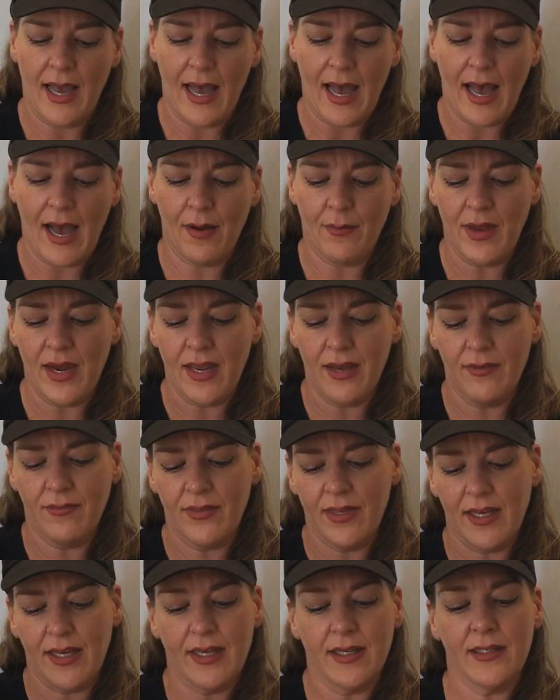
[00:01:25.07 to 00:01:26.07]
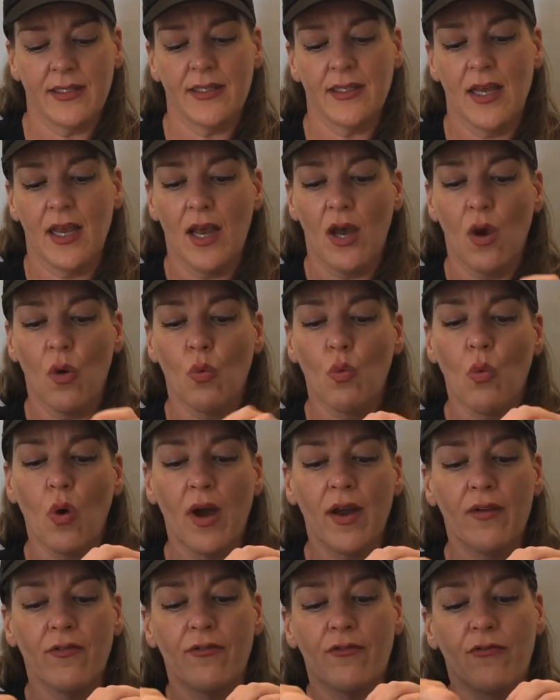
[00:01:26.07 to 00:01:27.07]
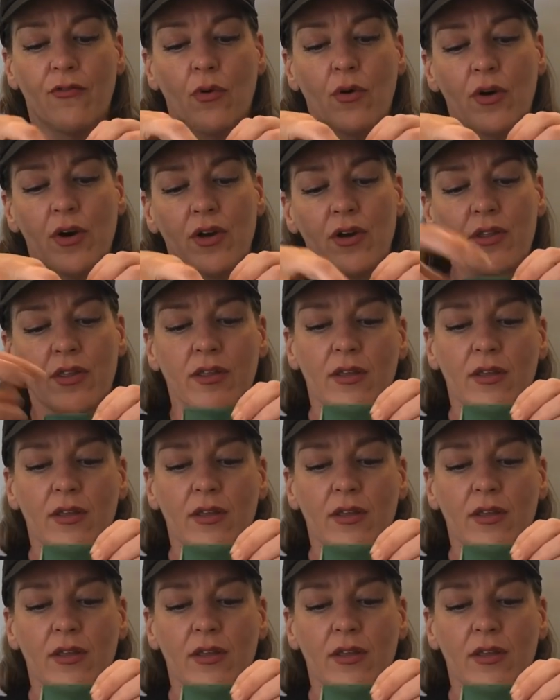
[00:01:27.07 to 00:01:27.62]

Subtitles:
how many of these 1/4